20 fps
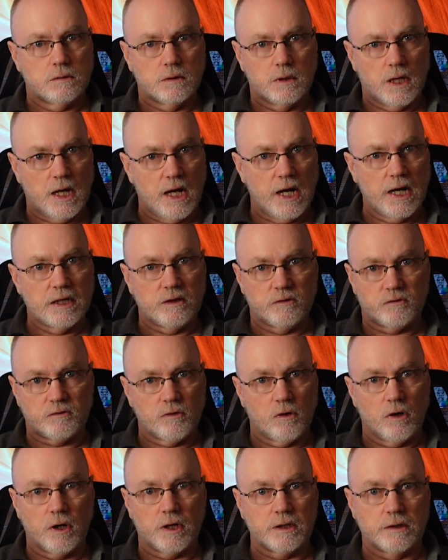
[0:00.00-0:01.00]
I is
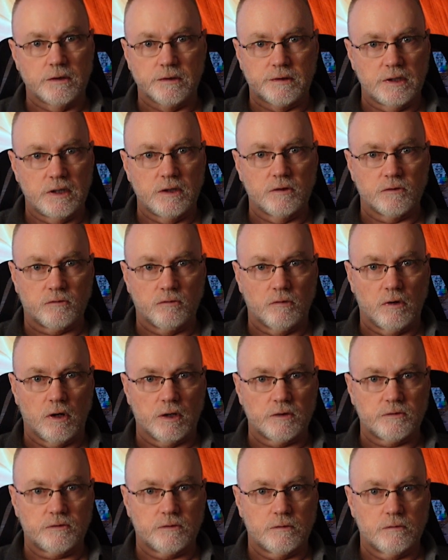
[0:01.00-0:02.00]
dotted and T is
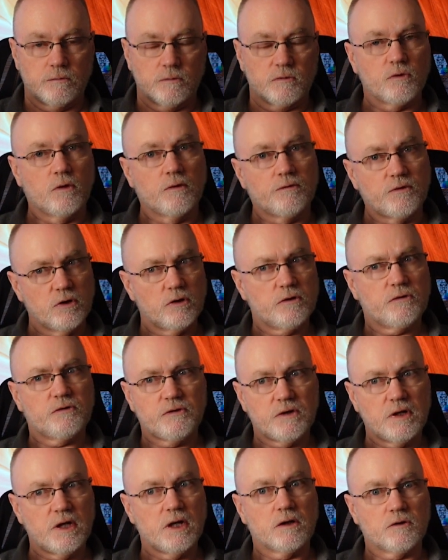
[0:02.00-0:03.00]
crossed. So if you're
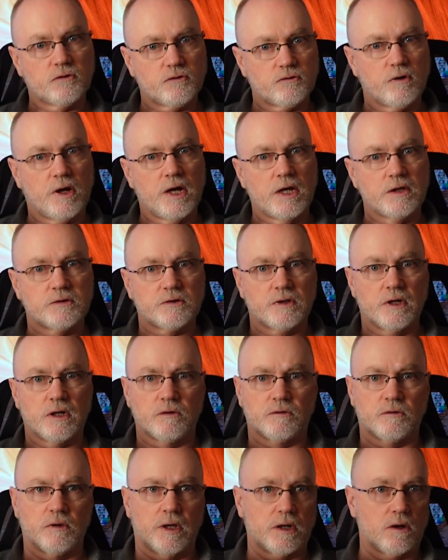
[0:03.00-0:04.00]
seeing strange
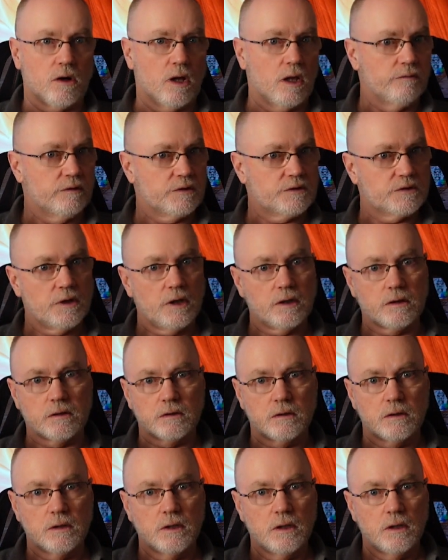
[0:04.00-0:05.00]
things like all of a
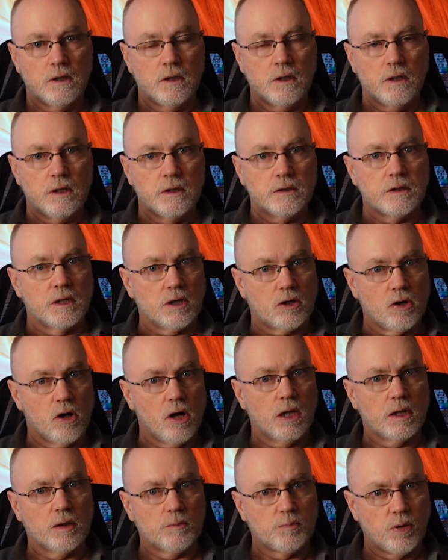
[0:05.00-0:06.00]
sudden they're
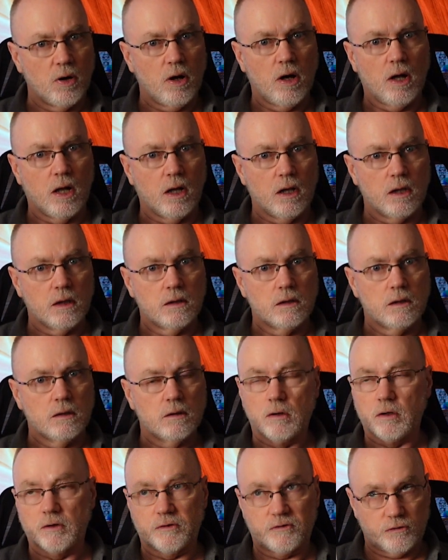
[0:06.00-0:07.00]
calling Paul
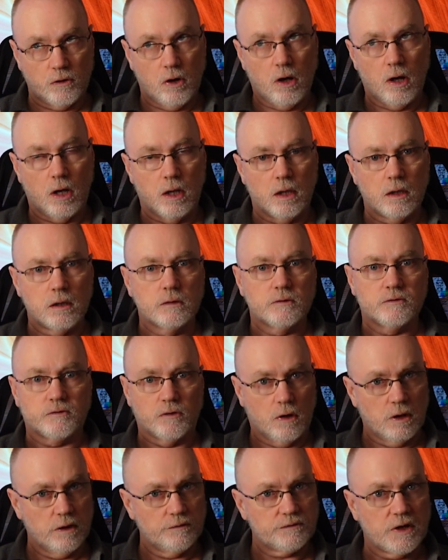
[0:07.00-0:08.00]
or Saul
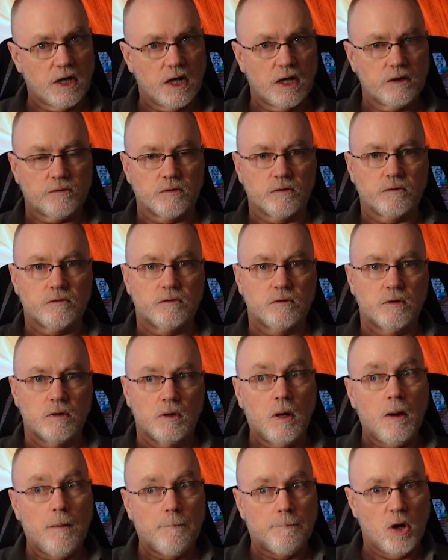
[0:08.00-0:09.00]
of Tarsus,
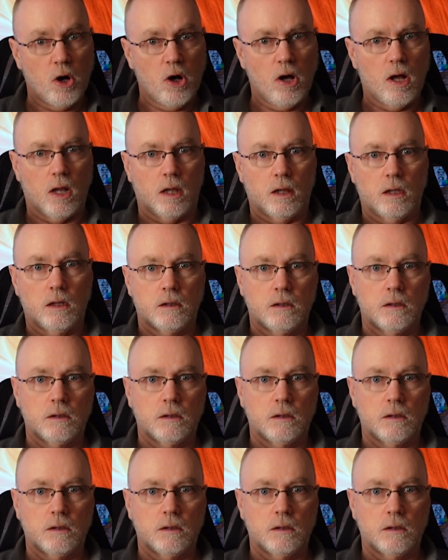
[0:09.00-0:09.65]
Paul.